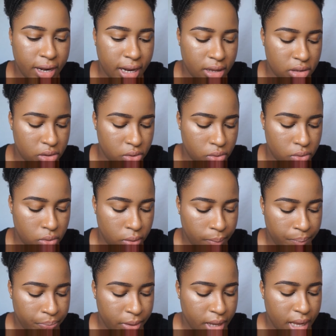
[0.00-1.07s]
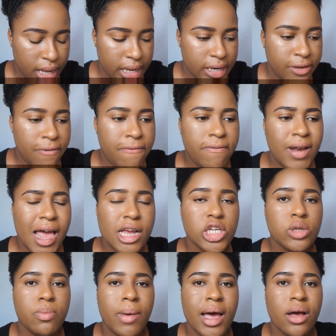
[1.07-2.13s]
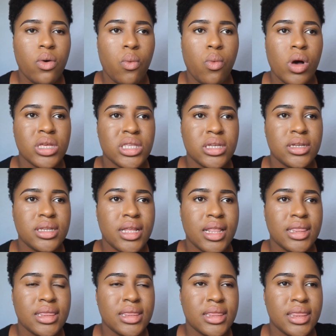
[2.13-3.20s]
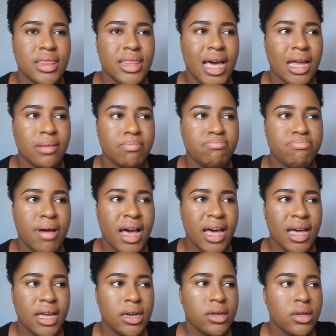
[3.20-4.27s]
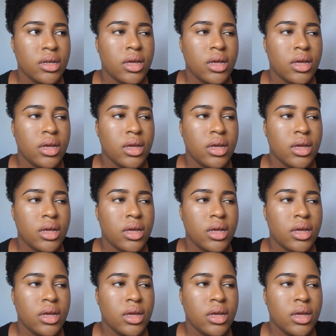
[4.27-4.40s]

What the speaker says: as though the flashback wasn't that bad,